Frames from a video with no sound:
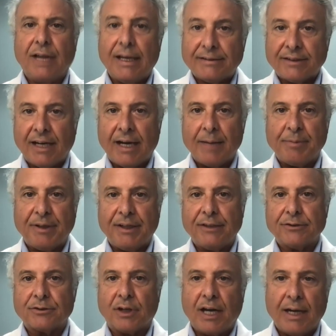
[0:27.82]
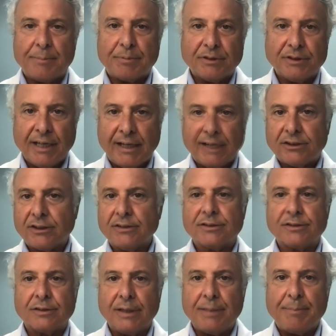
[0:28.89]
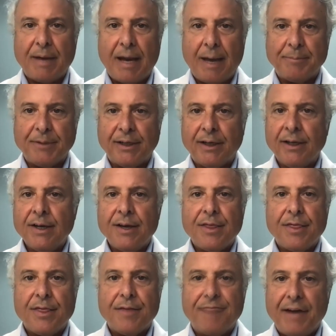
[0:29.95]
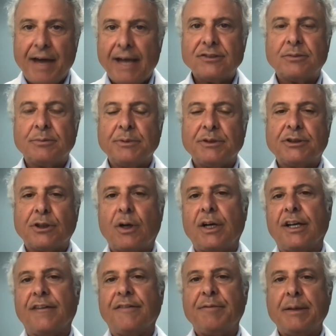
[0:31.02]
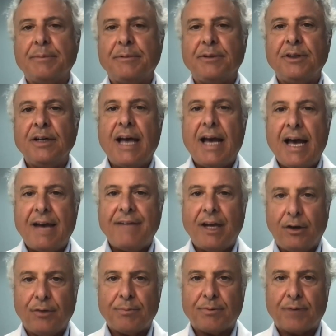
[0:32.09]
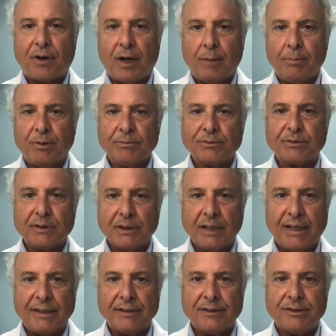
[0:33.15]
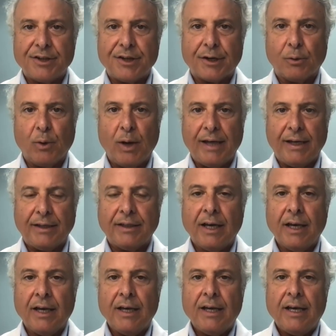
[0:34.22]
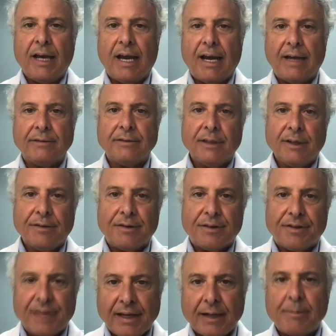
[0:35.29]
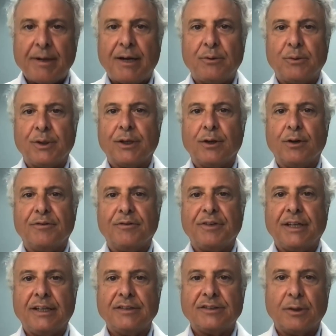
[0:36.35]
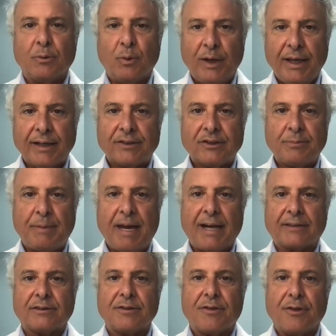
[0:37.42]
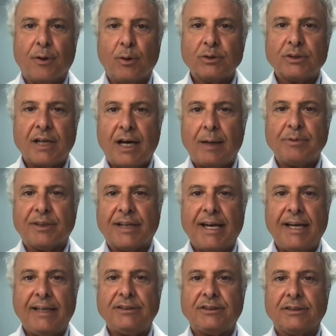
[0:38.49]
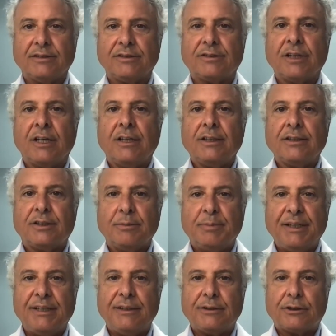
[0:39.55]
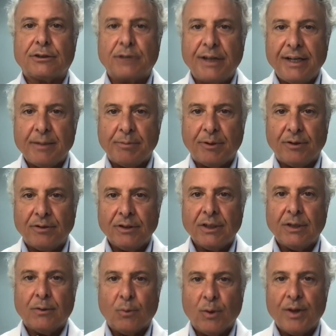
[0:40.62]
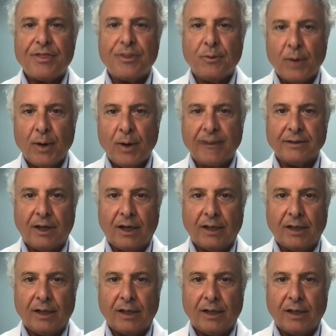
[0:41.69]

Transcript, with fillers: like diabetes or hypertension, sleep apnea. The vast majority of people have health problems related to their weight. And the thing about Wegovy is that we expect those complications to be treatable with the weight